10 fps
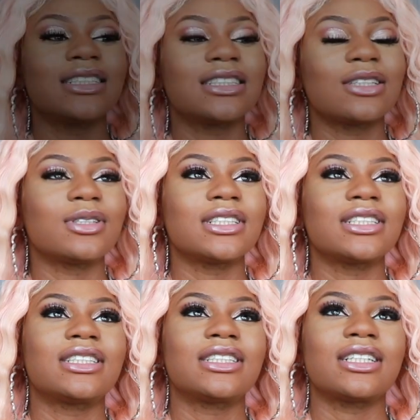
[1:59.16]
So
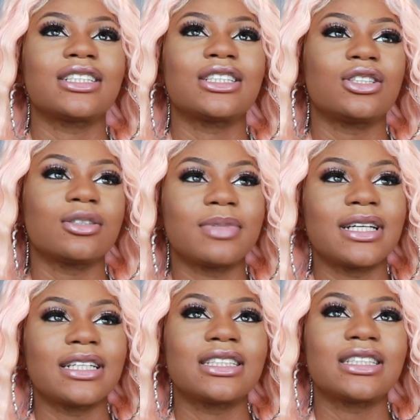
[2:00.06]
this took
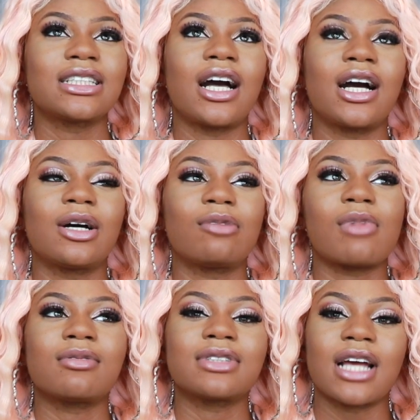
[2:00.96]
place,
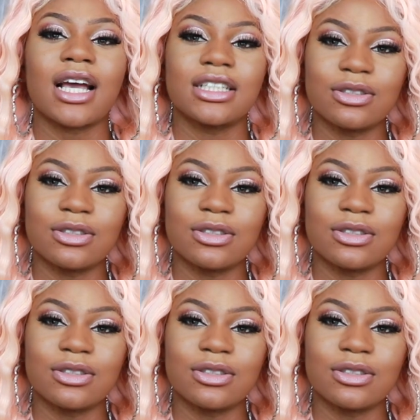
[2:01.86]
I was in high